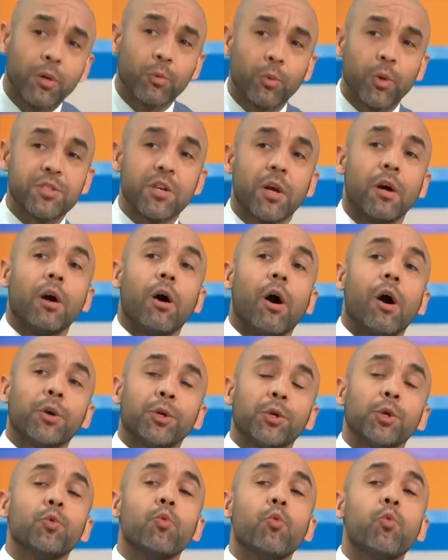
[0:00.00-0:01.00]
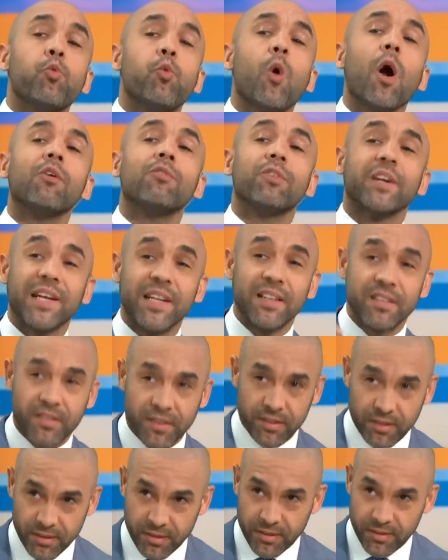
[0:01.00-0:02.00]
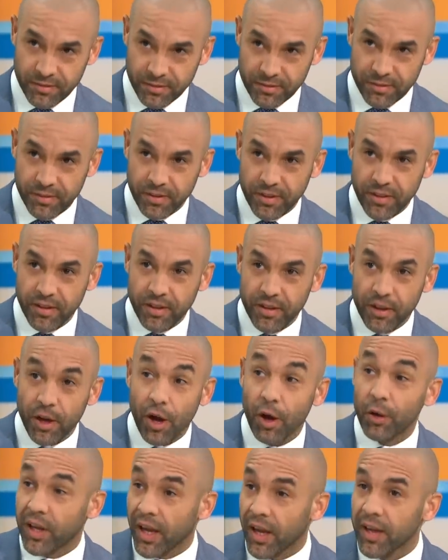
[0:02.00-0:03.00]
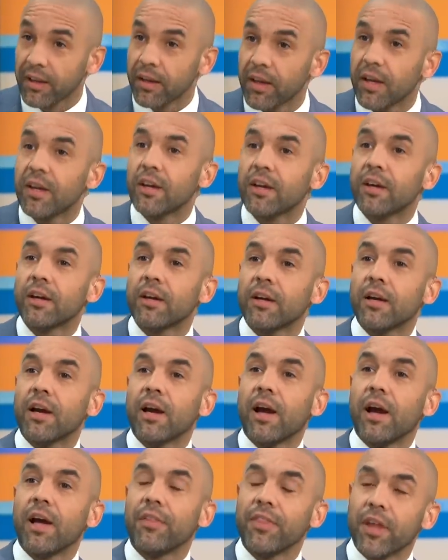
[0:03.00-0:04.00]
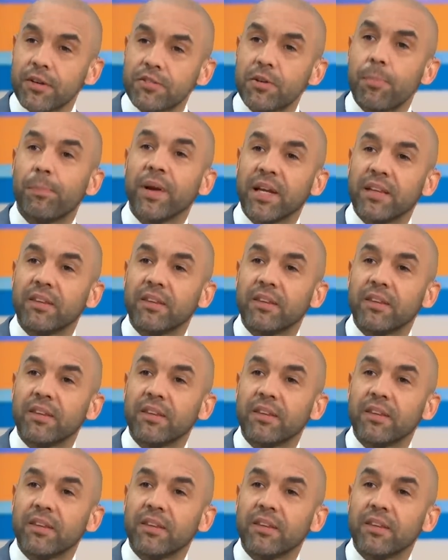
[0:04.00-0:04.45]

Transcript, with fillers: was, yeah. are you worried? Right. Yeah. Right. Okay. But that to me is and racist. there's a big